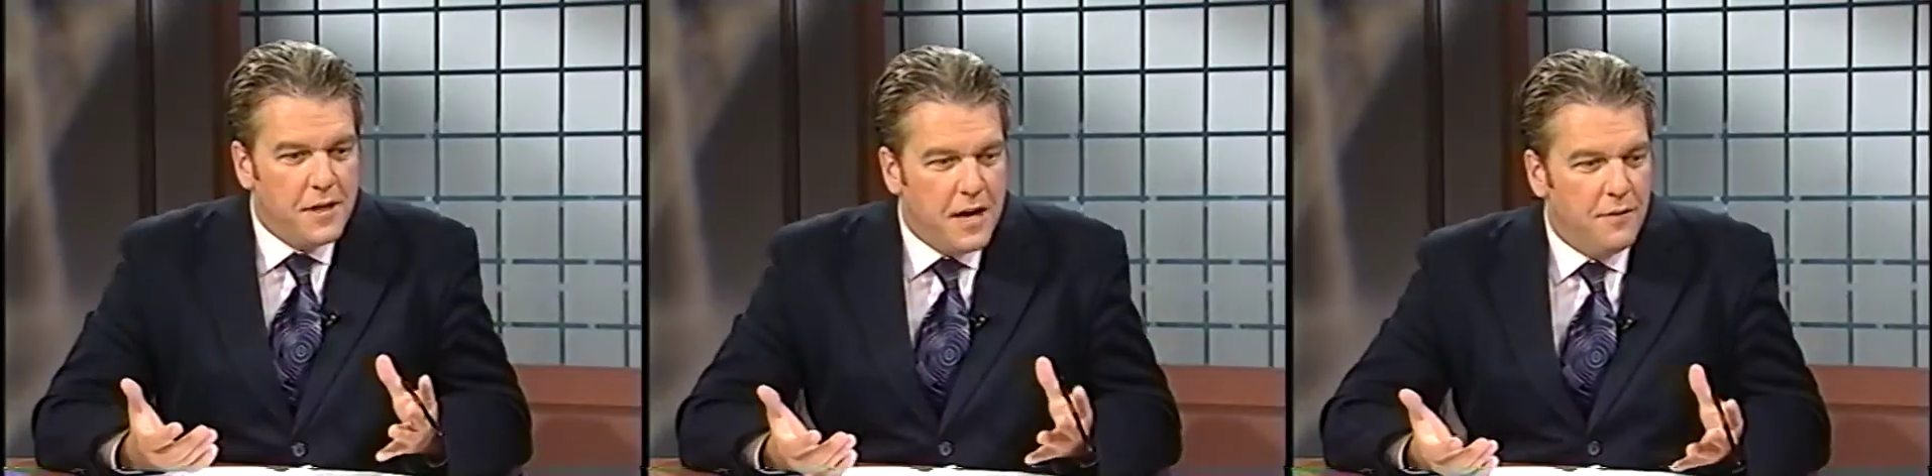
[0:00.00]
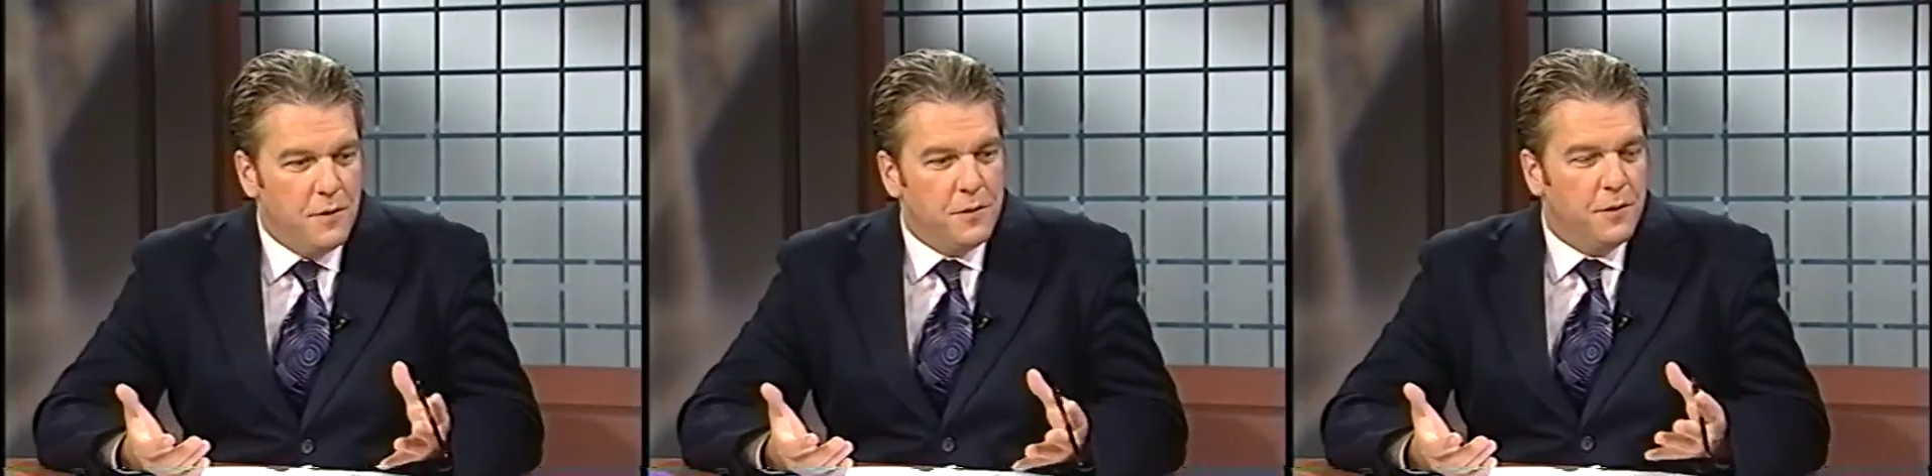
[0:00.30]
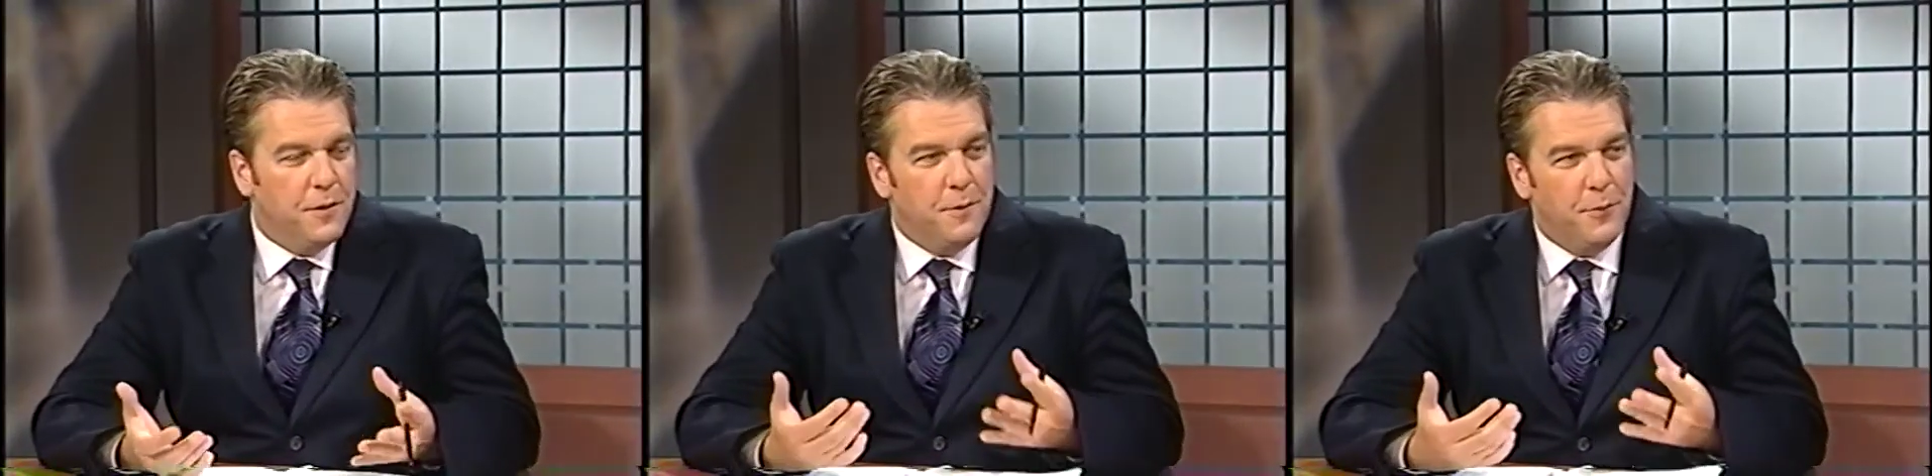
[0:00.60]
covers
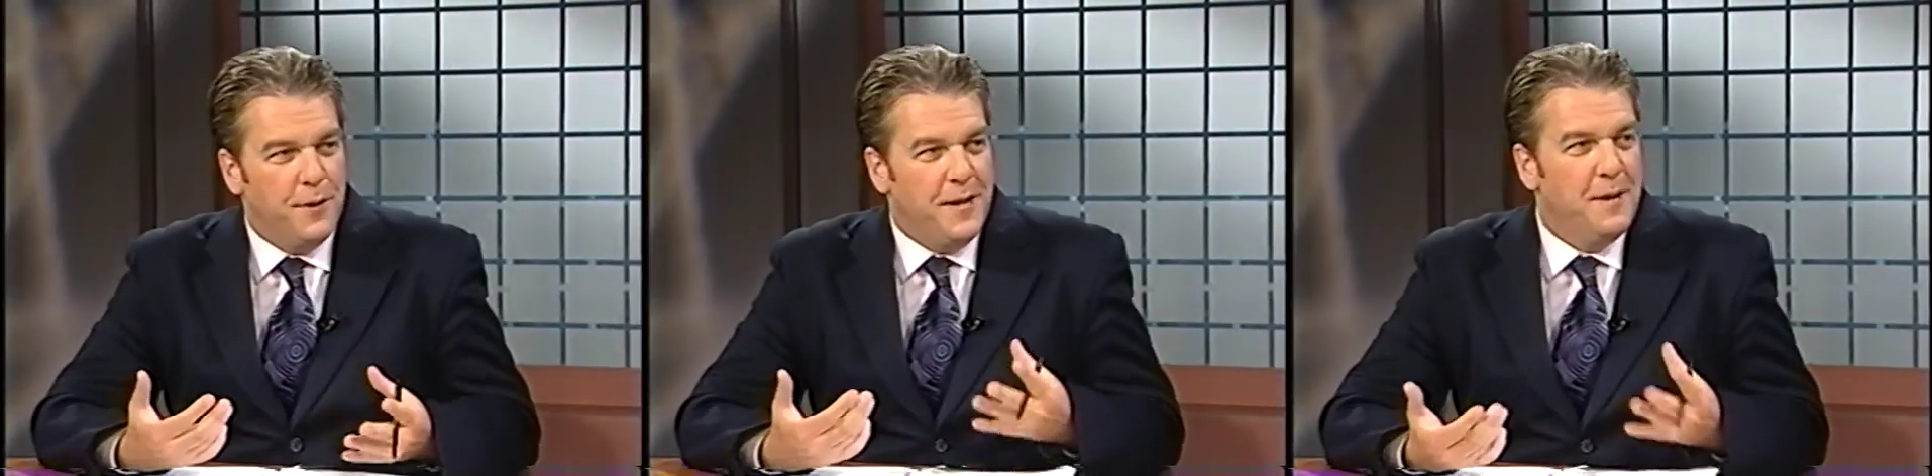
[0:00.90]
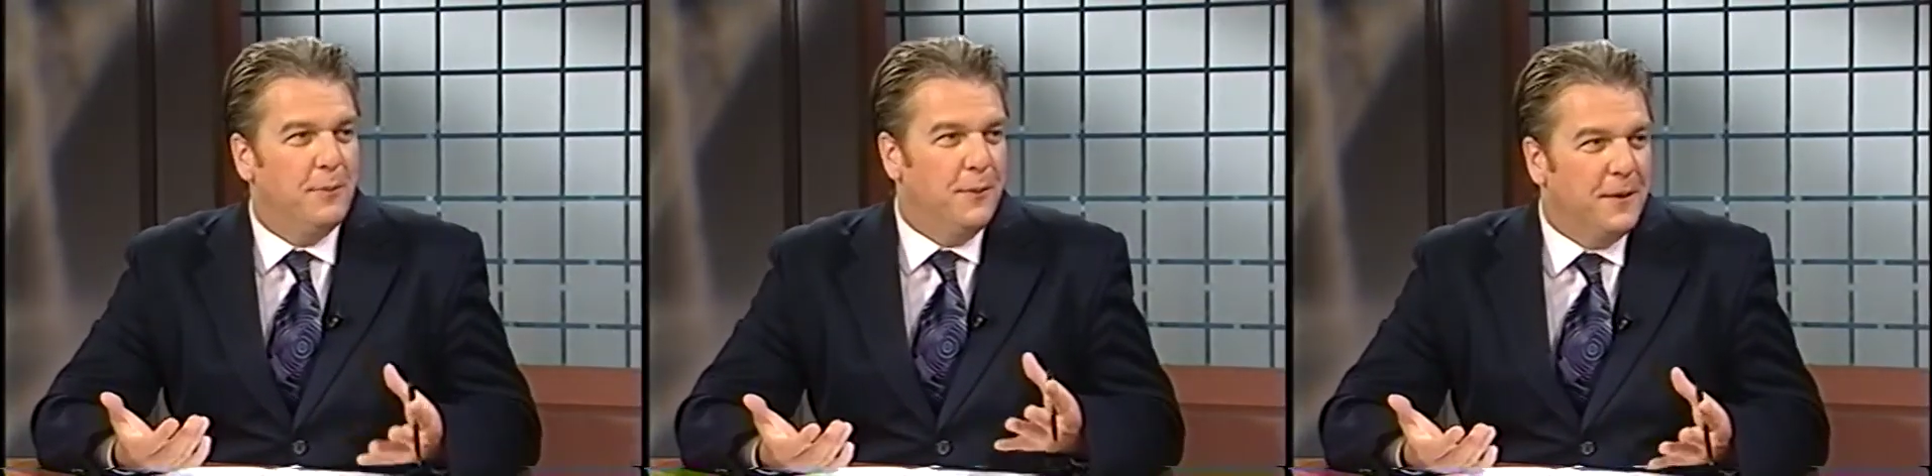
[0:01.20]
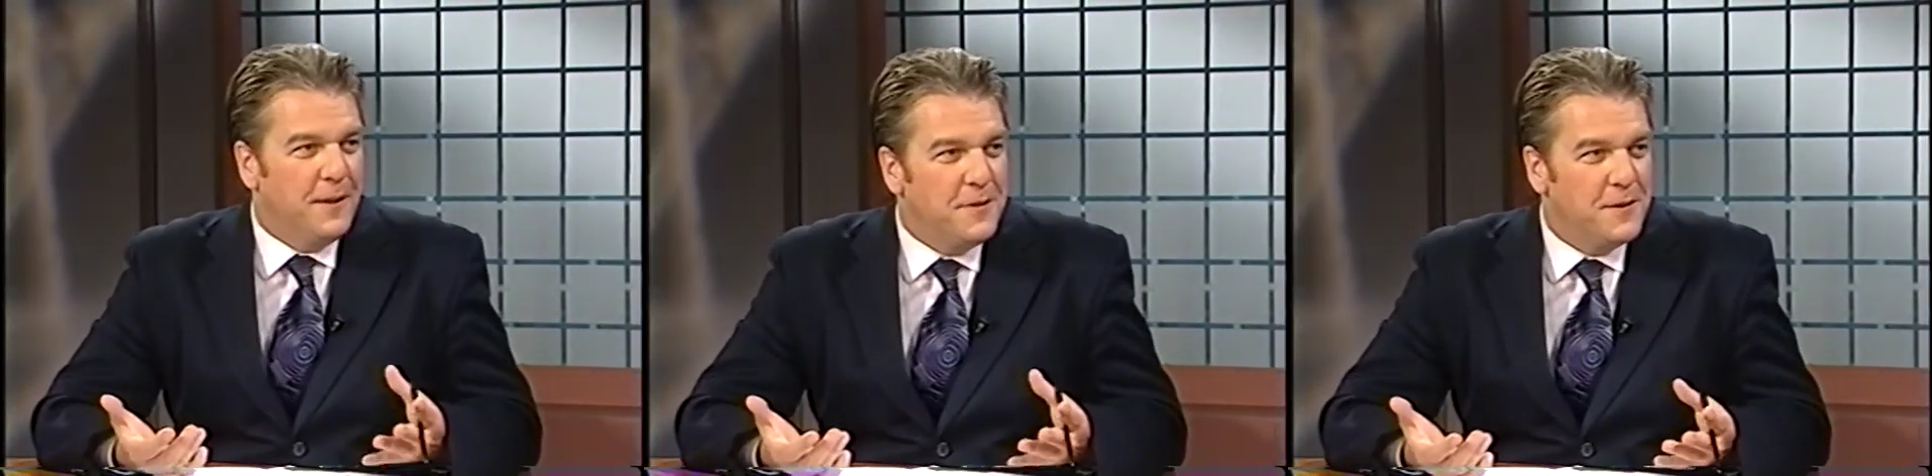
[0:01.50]
are pretty hip
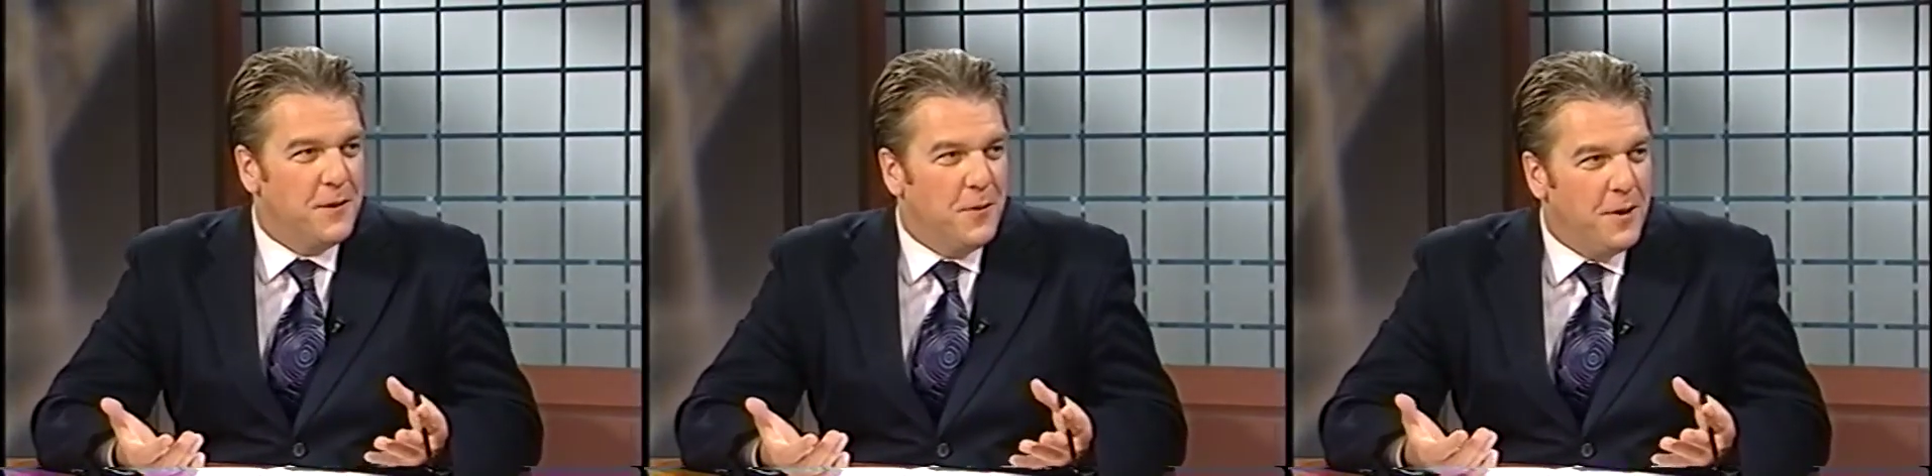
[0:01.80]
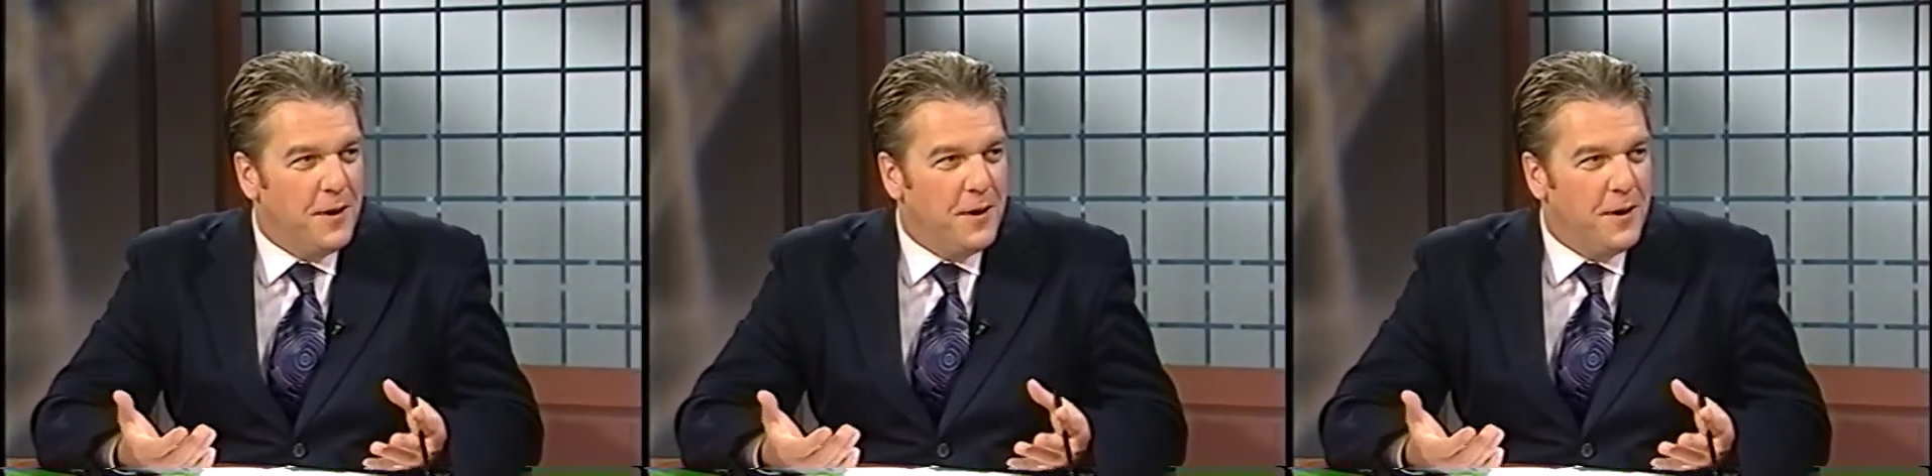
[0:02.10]
looking, so